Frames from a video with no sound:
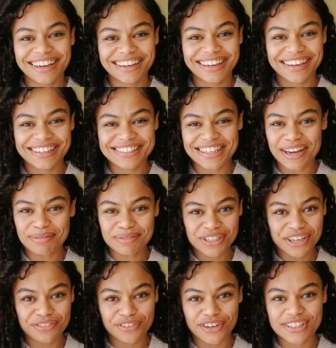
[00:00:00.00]
Hi guys, I'm
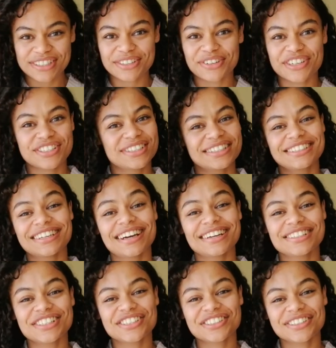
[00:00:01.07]
Jade Frost, it is the
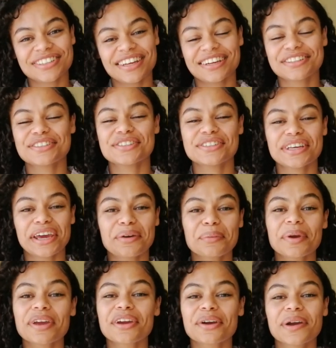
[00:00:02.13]
Dietitian, and today
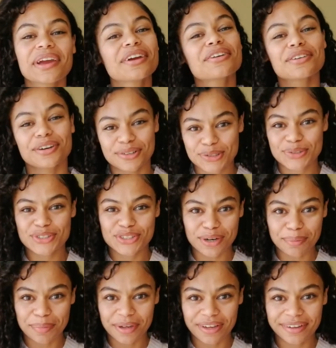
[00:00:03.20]
we're going grocery
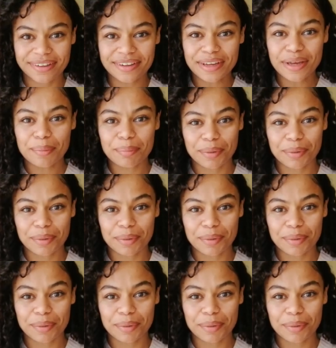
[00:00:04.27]
shopping.